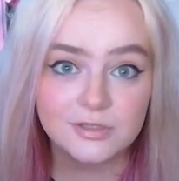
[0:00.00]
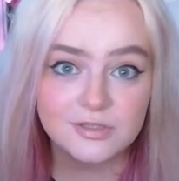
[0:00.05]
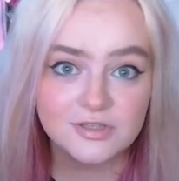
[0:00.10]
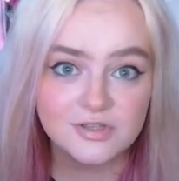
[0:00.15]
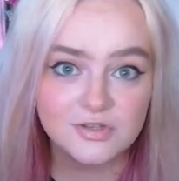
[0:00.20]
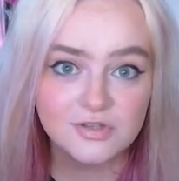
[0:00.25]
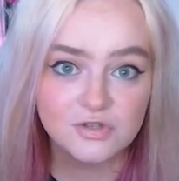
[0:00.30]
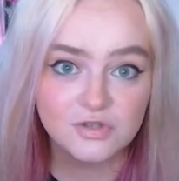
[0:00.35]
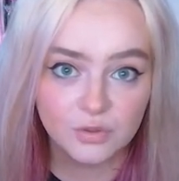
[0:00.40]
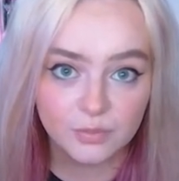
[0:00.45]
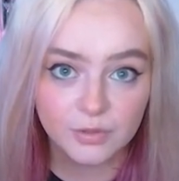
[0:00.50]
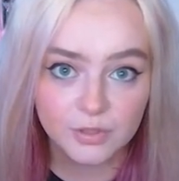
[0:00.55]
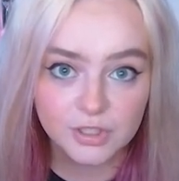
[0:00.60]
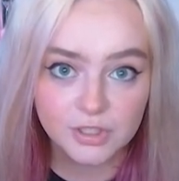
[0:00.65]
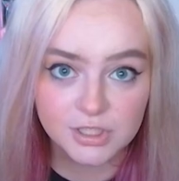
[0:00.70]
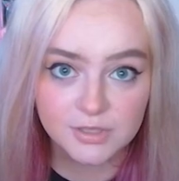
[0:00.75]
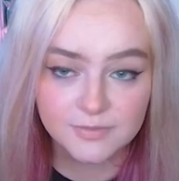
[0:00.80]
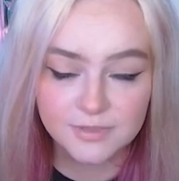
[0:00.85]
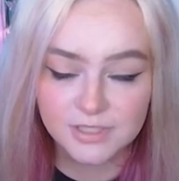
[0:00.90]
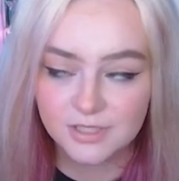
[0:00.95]
super
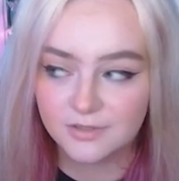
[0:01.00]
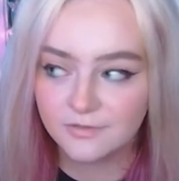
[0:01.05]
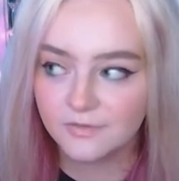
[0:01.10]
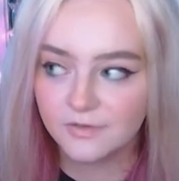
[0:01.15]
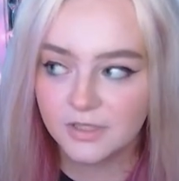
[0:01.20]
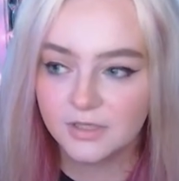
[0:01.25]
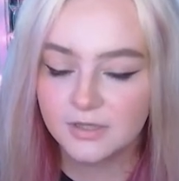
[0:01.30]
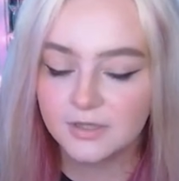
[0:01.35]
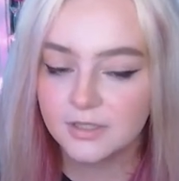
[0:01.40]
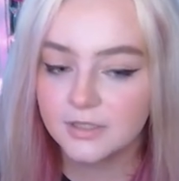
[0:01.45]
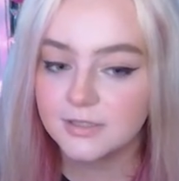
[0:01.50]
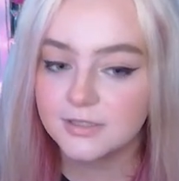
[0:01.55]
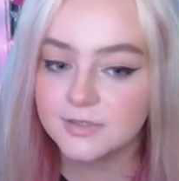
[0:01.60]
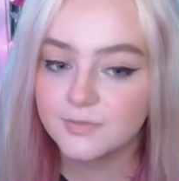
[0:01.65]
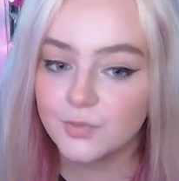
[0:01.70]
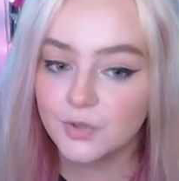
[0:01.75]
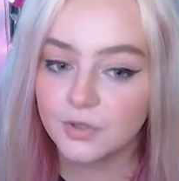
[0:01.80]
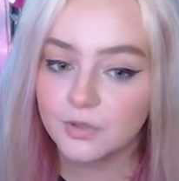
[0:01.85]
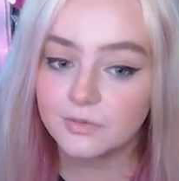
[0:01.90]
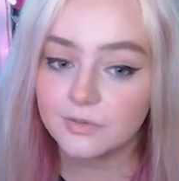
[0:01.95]
cheap TV that is
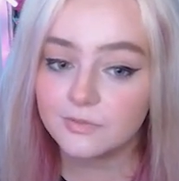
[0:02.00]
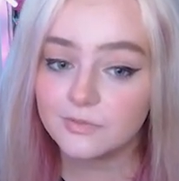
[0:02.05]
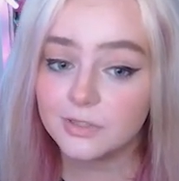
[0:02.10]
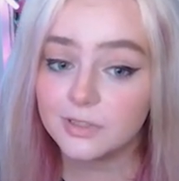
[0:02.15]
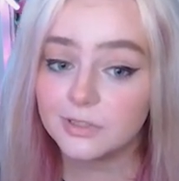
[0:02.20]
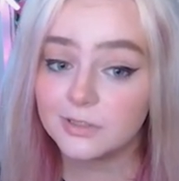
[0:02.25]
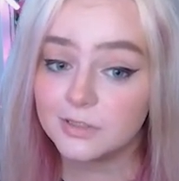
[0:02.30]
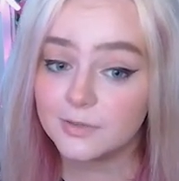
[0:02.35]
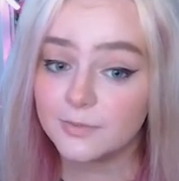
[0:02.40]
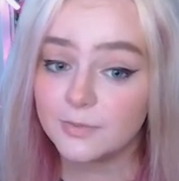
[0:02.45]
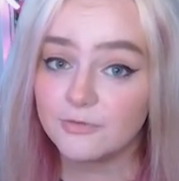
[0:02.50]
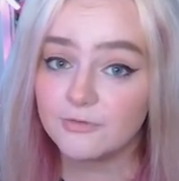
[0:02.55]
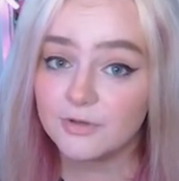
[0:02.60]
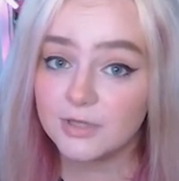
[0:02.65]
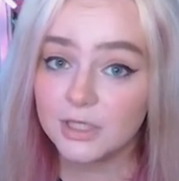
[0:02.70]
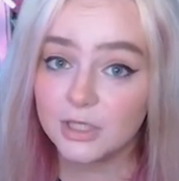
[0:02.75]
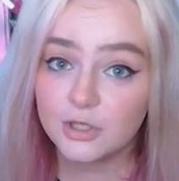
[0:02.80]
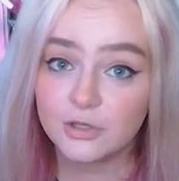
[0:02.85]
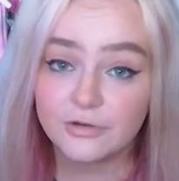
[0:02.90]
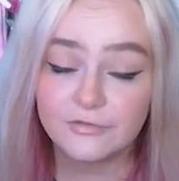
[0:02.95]
probably going to be
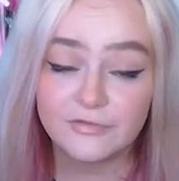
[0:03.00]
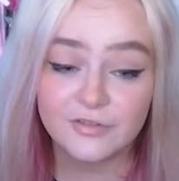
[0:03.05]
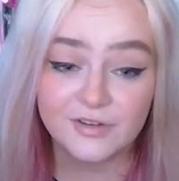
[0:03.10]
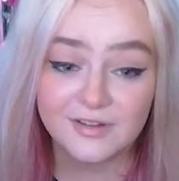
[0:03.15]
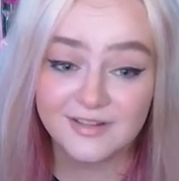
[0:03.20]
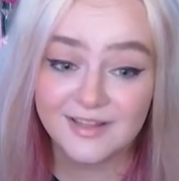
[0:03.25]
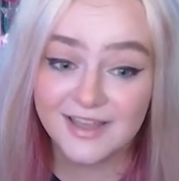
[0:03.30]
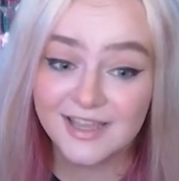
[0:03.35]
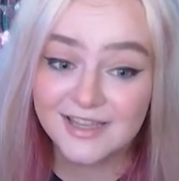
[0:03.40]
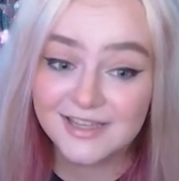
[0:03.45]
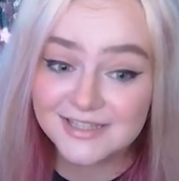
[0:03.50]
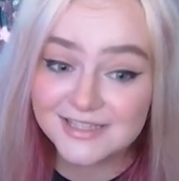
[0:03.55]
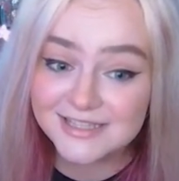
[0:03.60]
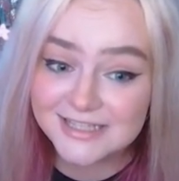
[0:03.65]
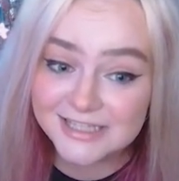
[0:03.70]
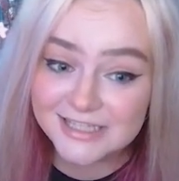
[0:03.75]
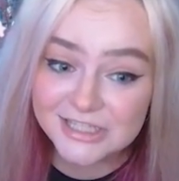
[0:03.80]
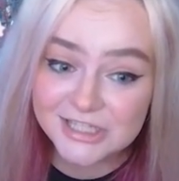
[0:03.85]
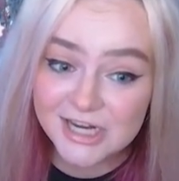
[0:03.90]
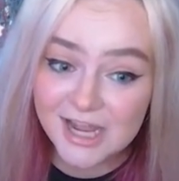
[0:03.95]
really good for
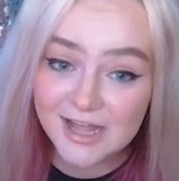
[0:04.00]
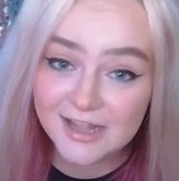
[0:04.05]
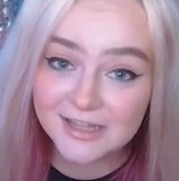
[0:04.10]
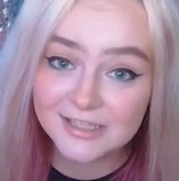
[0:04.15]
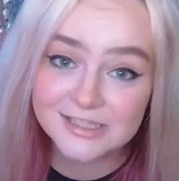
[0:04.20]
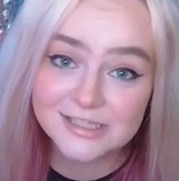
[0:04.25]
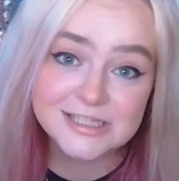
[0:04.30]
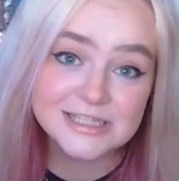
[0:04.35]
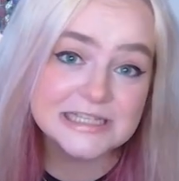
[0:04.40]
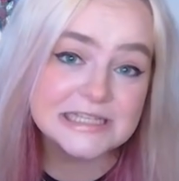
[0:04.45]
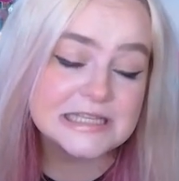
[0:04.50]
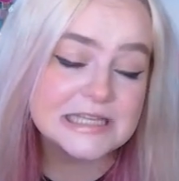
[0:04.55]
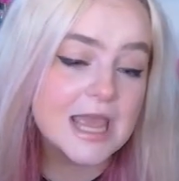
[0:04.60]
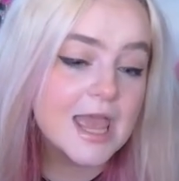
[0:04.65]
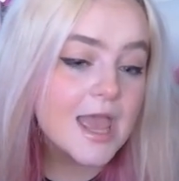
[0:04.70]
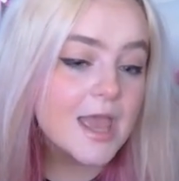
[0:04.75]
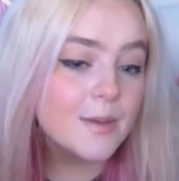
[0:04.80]
legacy challenges,